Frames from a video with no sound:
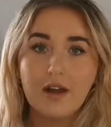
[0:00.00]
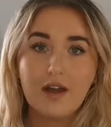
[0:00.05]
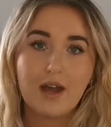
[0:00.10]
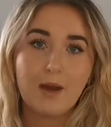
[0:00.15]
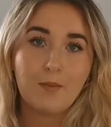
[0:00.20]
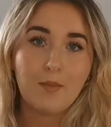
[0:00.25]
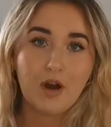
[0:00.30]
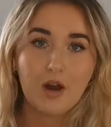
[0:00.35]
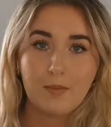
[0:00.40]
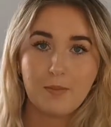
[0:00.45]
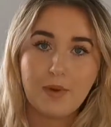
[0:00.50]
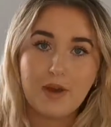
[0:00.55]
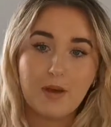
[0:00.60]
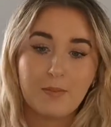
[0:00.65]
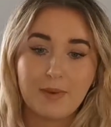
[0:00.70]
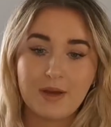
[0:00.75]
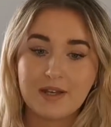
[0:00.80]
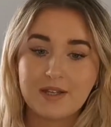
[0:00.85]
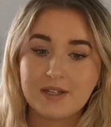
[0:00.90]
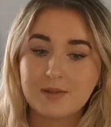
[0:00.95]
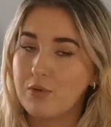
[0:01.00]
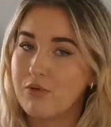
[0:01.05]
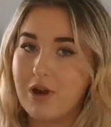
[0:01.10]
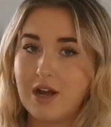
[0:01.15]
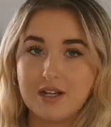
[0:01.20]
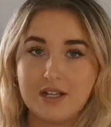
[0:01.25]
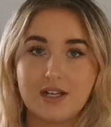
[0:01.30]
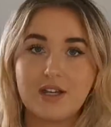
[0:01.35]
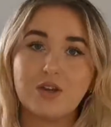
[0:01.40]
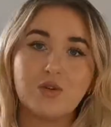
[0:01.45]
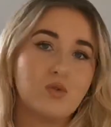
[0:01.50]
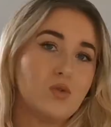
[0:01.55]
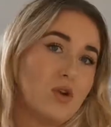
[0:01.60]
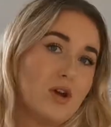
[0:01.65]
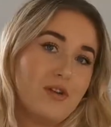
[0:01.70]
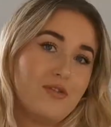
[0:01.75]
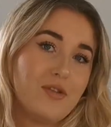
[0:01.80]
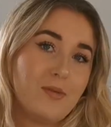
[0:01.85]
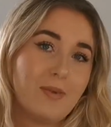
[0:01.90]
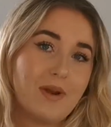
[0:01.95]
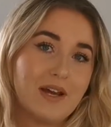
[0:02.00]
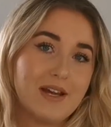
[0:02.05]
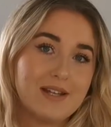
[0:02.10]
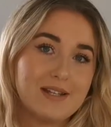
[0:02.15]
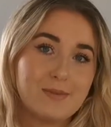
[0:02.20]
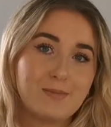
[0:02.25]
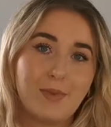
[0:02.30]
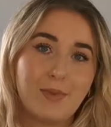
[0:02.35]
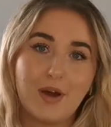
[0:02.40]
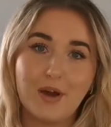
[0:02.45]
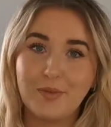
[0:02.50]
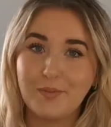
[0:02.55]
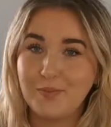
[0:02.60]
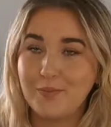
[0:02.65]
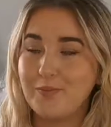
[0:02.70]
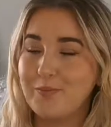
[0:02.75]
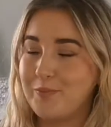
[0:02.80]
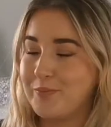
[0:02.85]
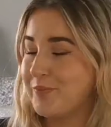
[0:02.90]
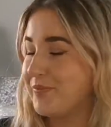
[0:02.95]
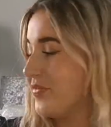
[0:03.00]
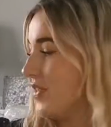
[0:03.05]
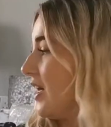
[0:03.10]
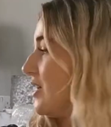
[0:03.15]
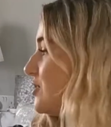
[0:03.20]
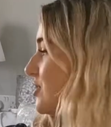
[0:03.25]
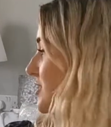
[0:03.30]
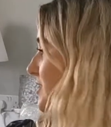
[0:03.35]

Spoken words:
it might be a bit sporadic and all over the place, but that's